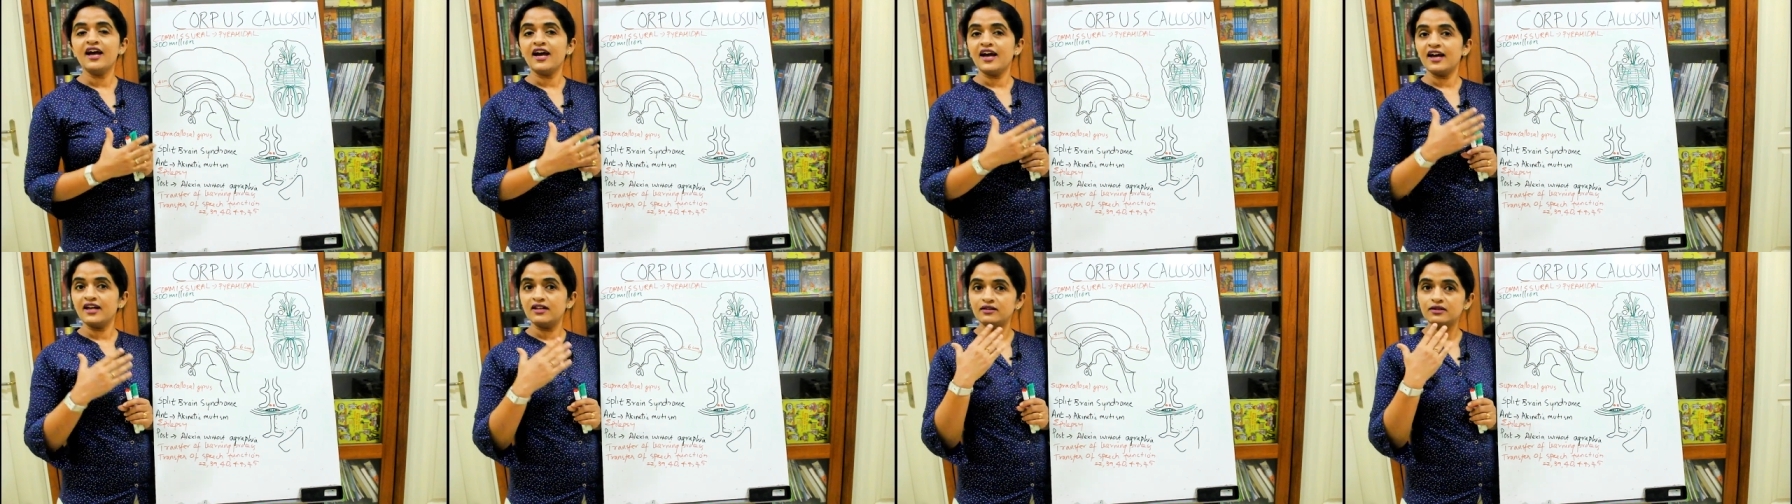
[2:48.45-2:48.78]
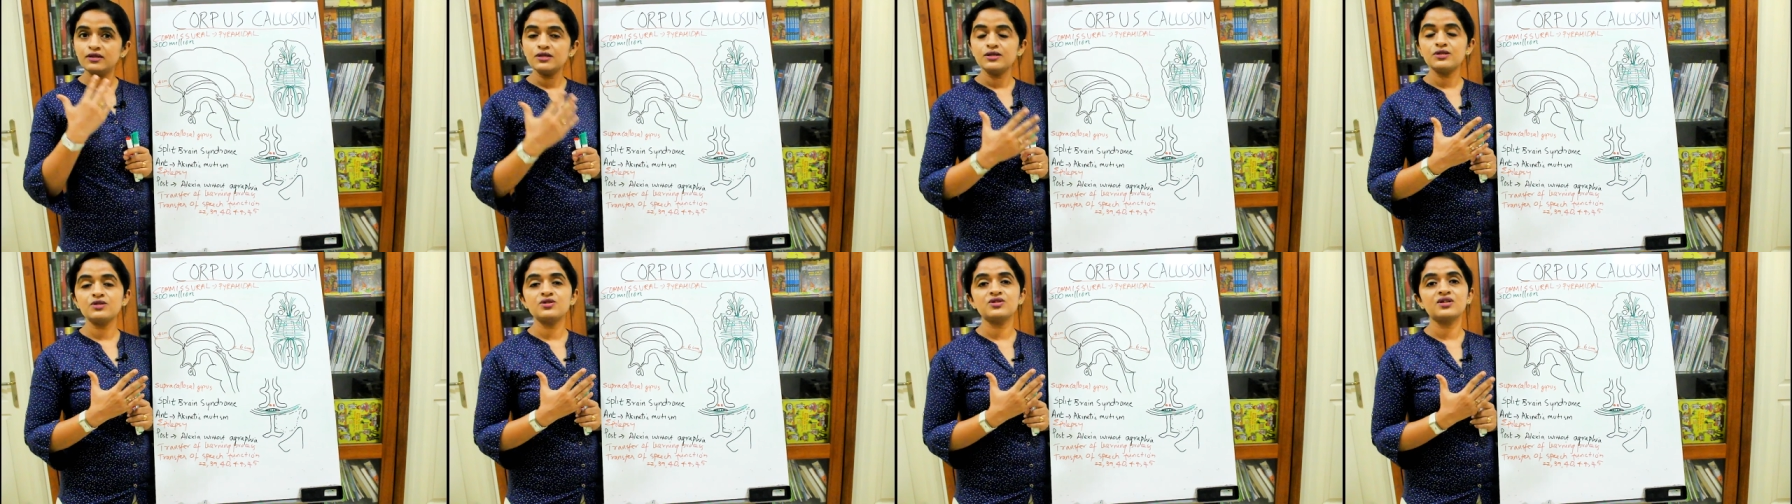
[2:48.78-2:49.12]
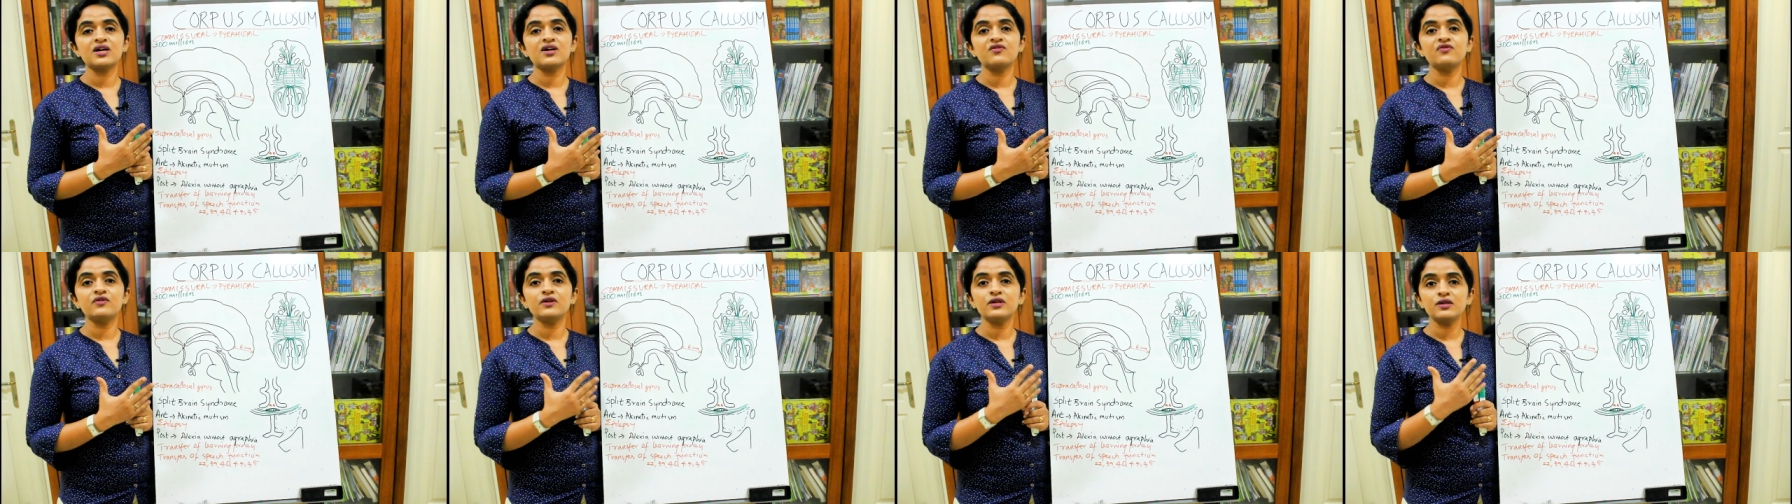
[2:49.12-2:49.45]
and this
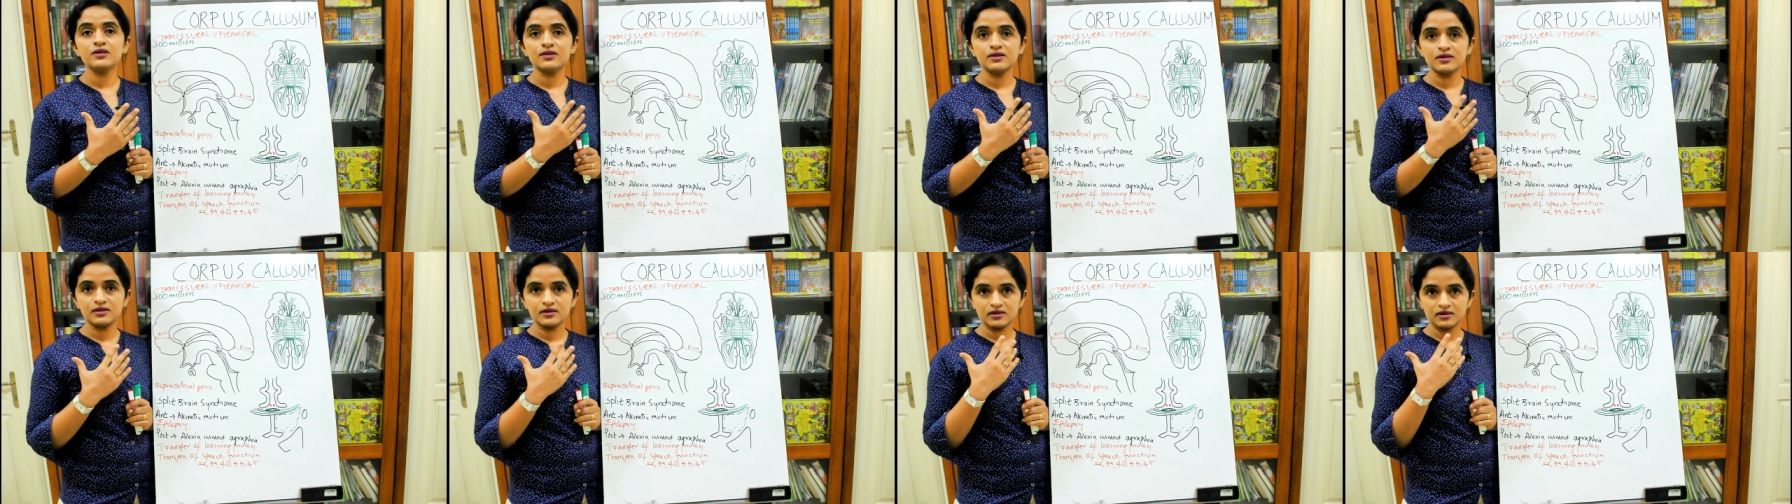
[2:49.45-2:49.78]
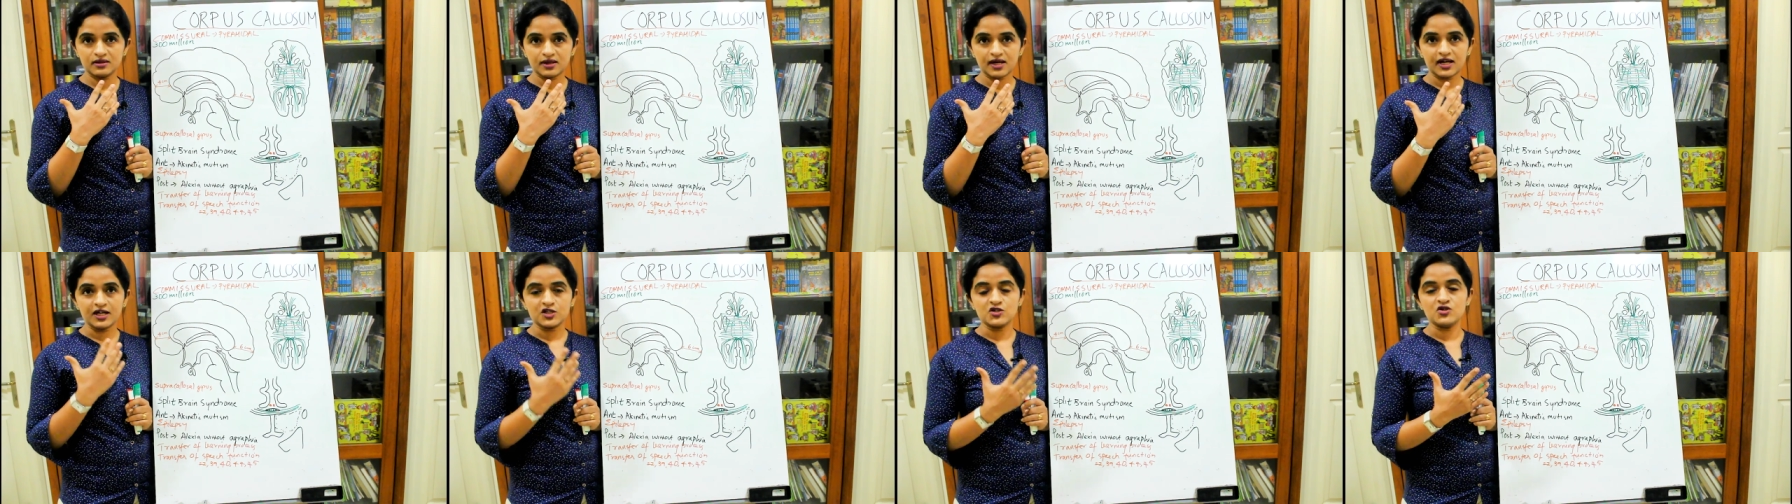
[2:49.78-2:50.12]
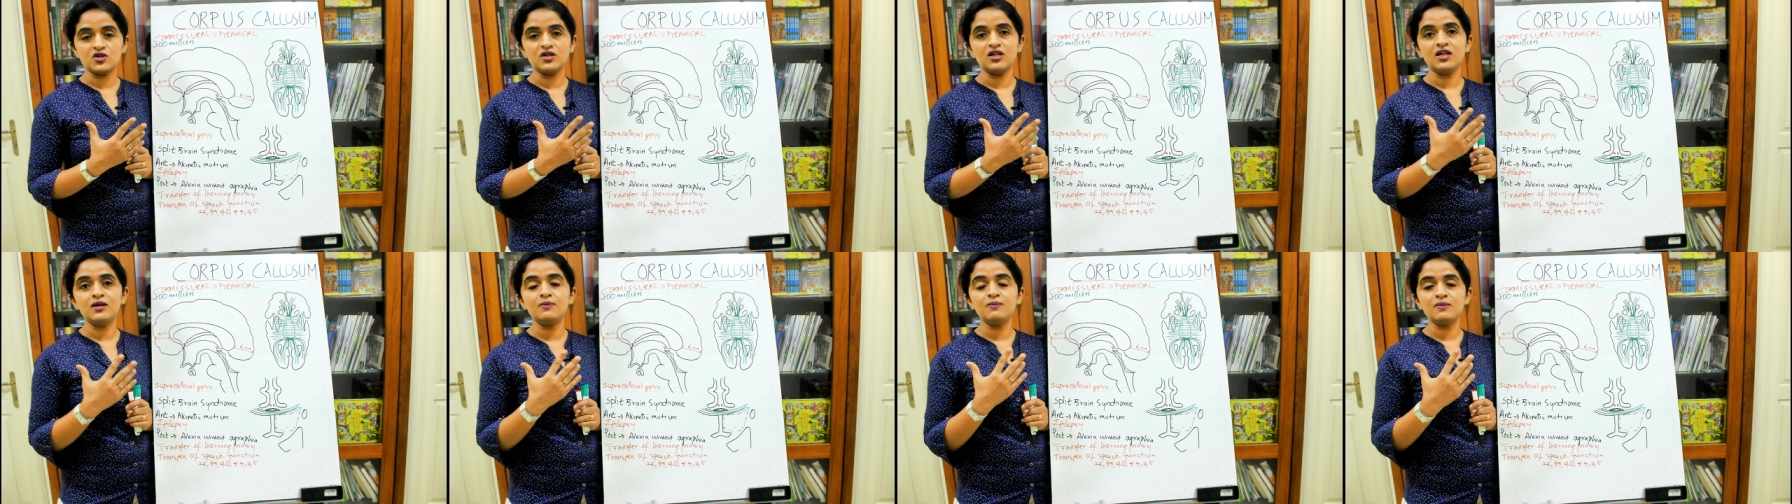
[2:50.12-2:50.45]
traffic is
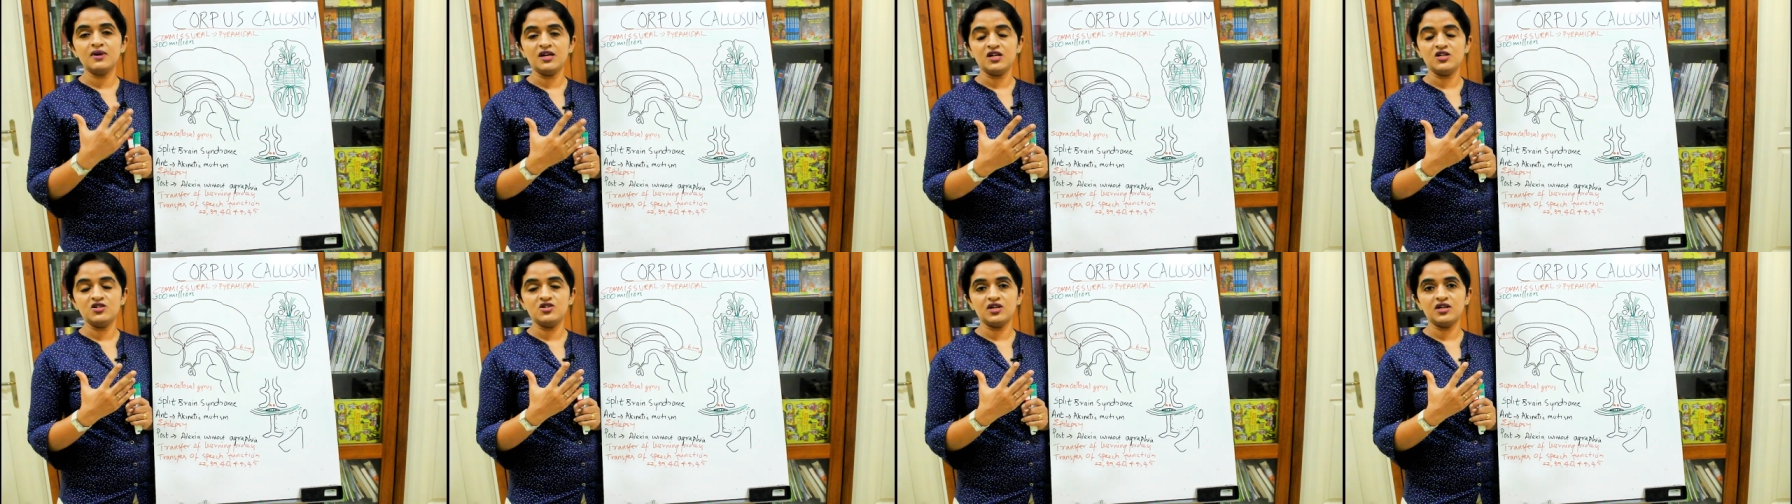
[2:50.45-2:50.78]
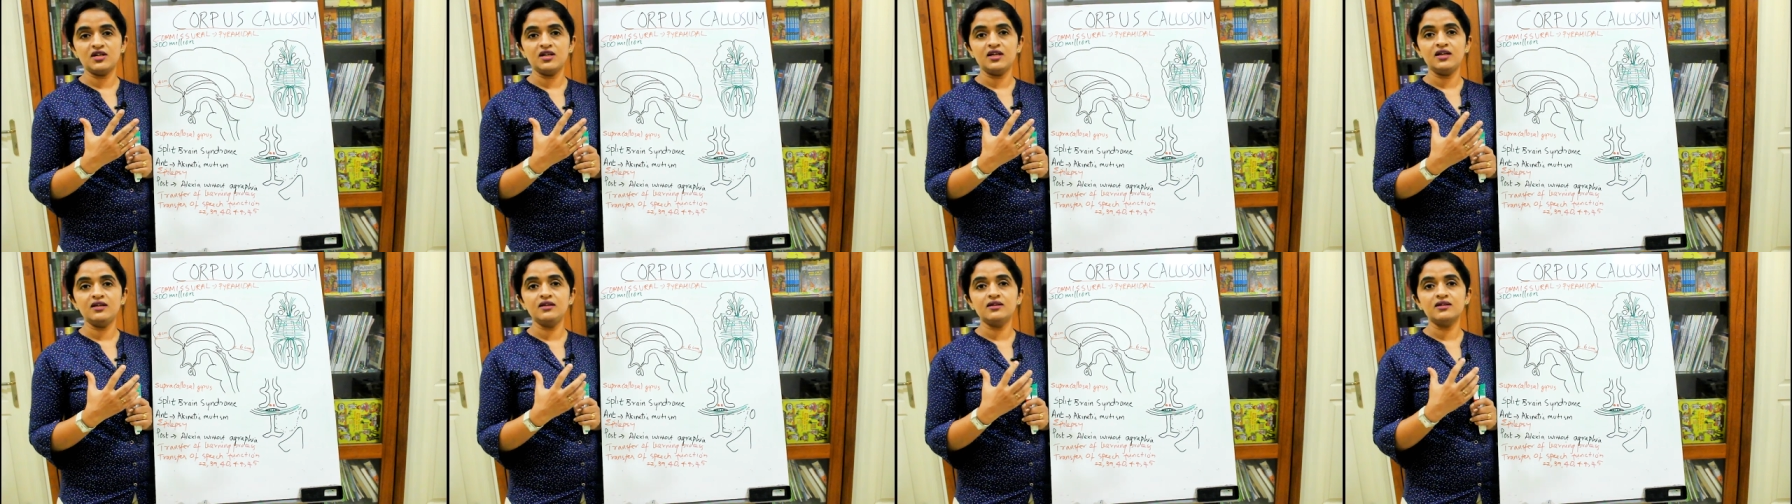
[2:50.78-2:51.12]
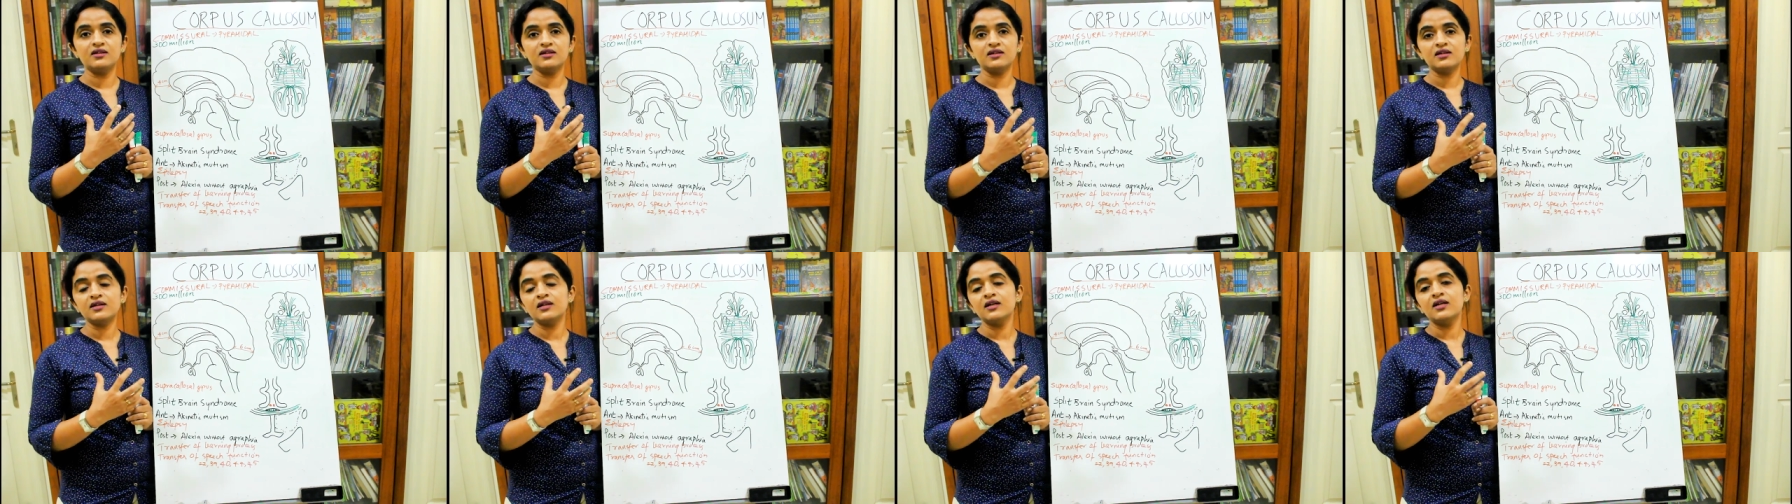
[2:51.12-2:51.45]
actually
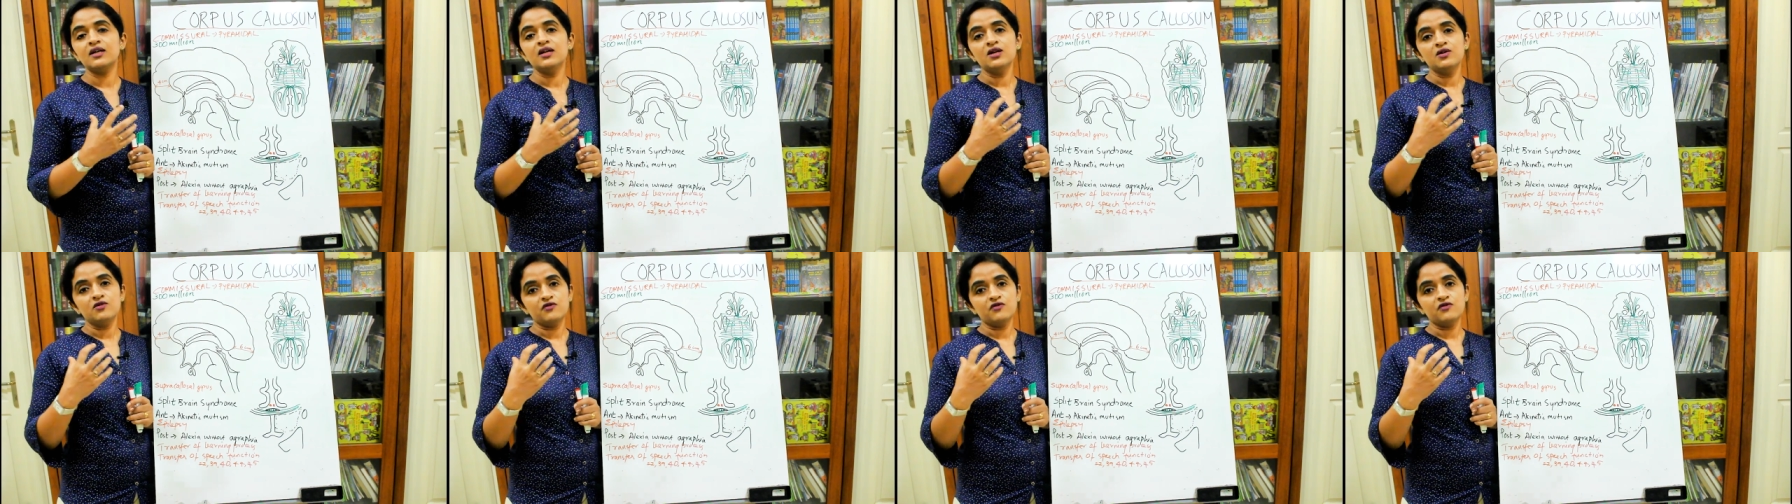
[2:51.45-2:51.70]
maintaining the